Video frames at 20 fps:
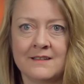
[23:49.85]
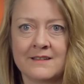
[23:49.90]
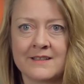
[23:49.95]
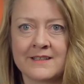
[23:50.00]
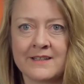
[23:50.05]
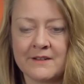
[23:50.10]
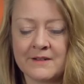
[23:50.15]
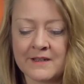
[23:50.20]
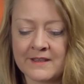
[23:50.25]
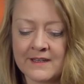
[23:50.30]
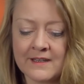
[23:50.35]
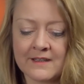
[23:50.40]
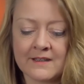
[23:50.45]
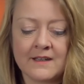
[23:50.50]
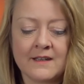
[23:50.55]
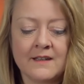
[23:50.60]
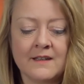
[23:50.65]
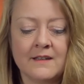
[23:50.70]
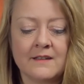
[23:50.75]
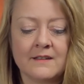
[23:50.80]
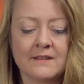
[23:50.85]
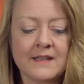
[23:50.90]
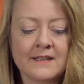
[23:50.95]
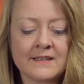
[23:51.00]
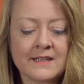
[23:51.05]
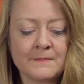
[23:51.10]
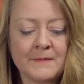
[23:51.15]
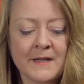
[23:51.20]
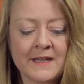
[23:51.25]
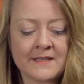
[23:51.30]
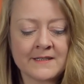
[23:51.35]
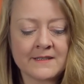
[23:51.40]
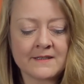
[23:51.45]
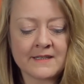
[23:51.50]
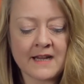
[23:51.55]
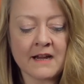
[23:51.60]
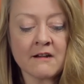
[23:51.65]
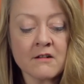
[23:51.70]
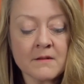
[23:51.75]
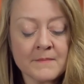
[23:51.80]
So I think that displays
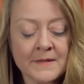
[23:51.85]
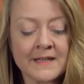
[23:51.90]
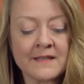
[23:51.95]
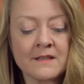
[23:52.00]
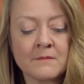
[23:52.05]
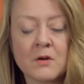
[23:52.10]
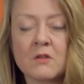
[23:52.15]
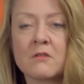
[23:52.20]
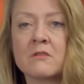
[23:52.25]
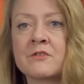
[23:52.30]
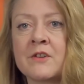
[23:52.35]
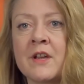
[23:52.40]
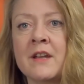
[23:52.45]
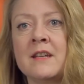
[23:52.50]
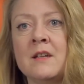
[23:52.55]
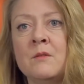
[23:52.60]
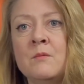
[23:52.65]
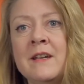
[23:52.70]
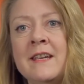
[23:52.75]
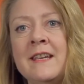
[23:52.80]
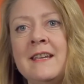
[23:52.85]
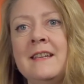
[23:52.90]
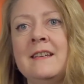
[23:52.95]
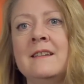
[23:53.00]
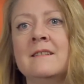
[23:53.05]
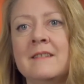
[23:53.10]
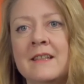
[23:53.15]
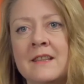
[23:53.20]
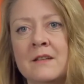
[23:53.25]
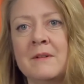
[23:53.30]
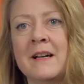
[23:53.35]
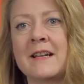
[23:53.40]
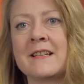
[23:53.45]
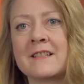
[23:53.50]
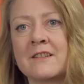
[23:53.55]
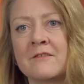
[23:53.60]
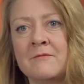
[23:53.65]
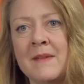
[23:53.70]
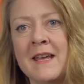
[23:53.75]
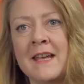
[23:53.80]
terribly the moral journey we in the
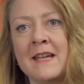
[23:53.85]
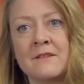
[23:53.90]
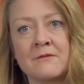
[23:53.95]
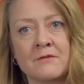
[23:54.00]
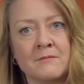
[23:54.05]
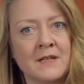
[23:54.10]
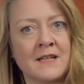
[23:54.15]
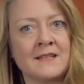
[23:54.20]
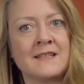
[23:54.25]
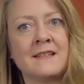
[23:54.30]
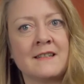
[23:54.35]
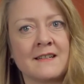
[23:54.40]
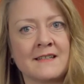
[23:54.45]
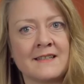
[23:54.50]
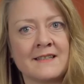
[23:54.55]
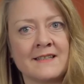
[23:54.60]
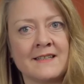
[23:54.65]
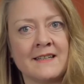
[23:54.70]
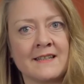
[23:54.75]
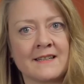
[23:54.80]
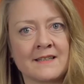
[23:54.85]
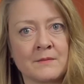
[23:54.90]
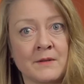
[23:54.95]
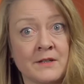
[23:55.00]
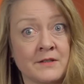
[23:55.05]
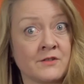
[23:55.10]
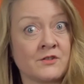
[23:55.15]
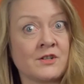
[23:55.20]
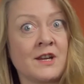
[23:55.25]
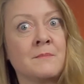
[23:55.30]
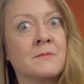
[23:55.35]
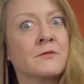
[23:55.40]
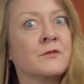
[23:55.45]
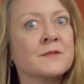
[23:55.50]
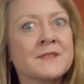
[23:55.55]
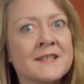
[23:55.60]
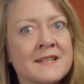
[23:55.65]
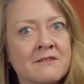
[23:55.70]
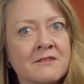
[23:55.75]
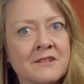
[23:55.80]
West have made from 1996, where it's a
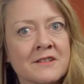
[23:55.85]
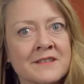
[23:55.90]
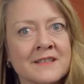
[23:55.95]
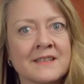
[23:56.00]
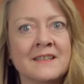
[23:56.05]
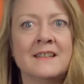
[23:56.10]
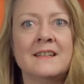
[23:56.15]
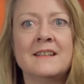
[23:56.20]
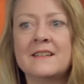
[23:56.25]
shameful secret,